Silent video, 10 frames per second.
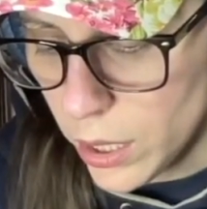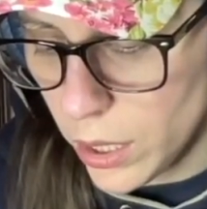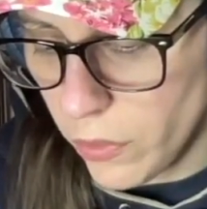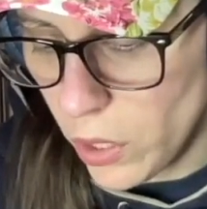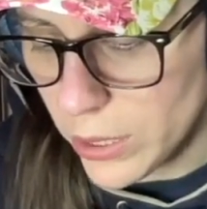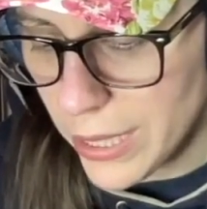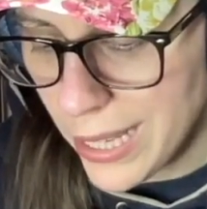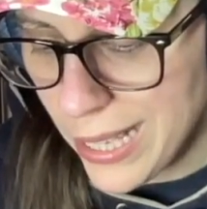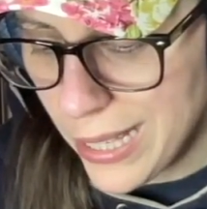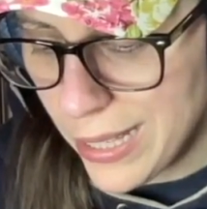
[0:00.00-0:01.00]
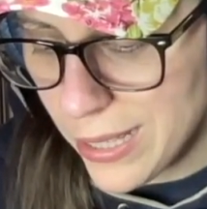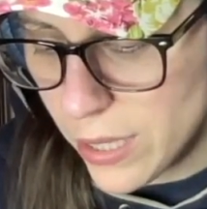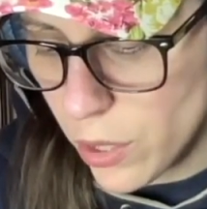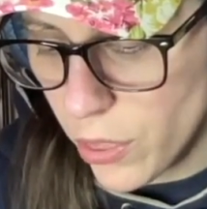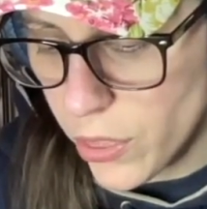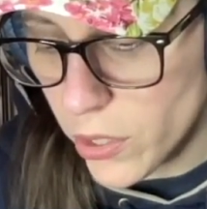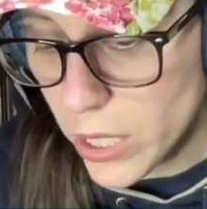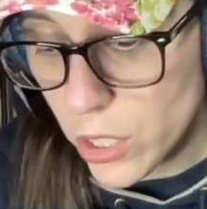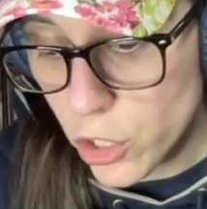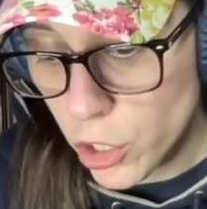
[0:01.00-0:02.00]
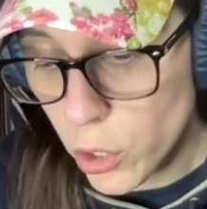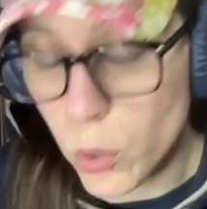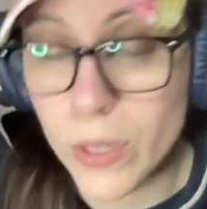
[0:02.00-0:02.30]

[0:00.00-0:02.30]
Eovaldi is 32.